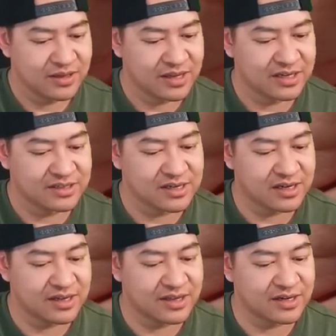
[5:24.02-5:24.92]
That is
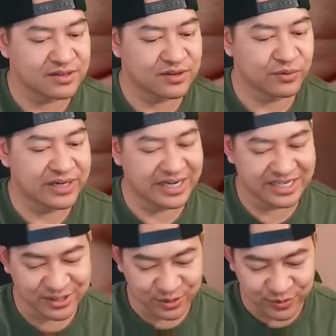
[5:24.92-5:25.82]

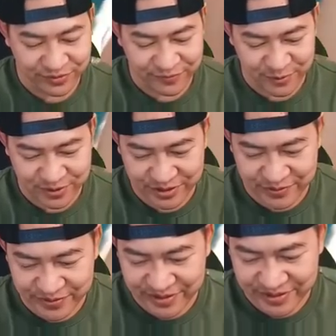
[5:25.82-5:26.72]
392 of
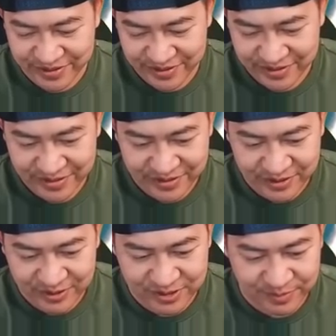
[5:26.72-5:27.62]
400.
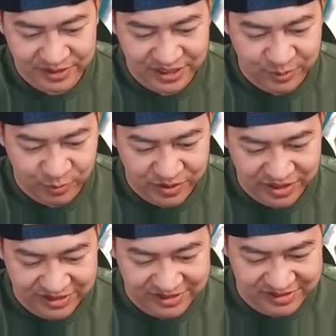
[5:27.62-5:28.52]
There's the Malik
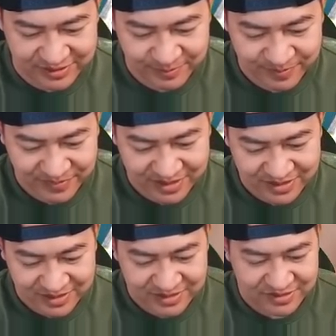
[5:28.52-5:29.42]
Willis.
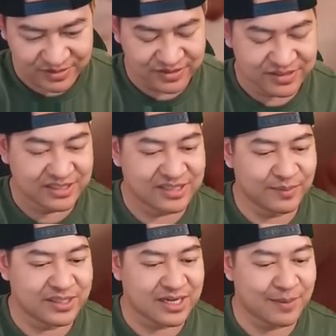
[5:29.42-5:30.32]
So you can see some
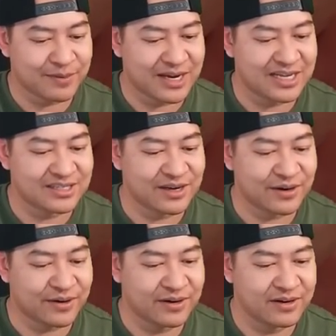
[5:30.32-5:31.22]
of the top guys
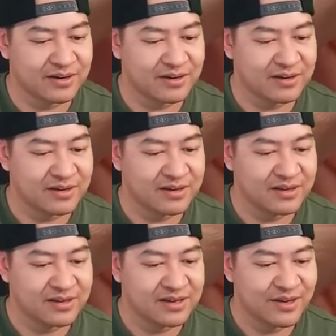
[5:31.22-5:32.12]
there.
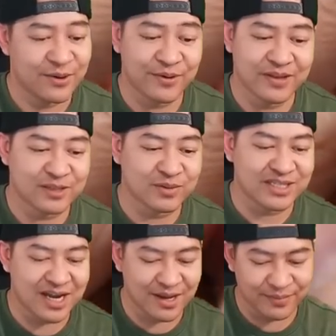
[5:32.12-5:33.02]
This one's
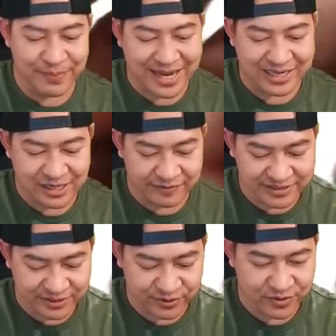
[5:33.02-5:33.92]
not badly
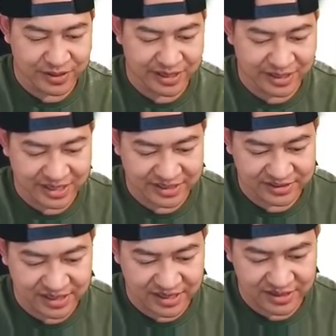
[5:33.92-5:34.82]
off-centered, though, I gotta
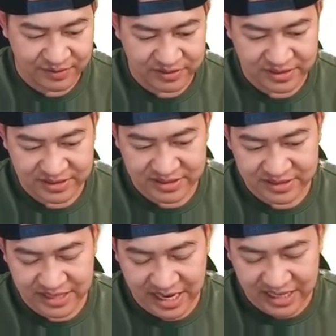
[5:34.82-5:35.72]
say. That one's
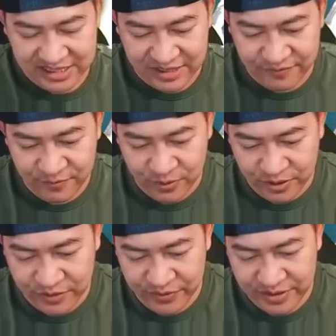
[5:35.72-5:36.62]
18 of
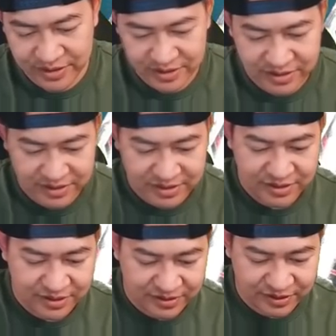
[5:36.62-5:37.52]
400.
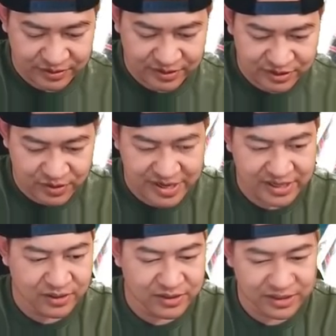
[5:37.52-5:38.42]
Right here, let's go ahead
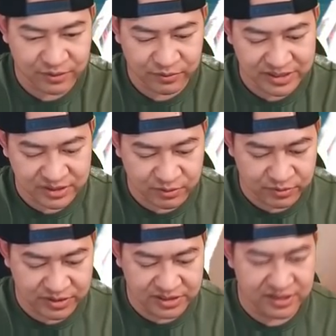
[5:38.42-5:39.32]
and look at the rest of the
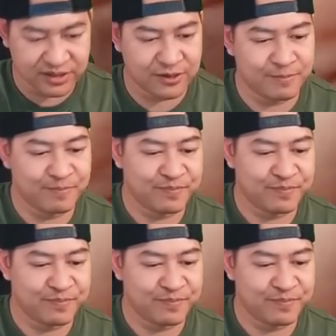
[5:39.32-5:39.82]
rookies here.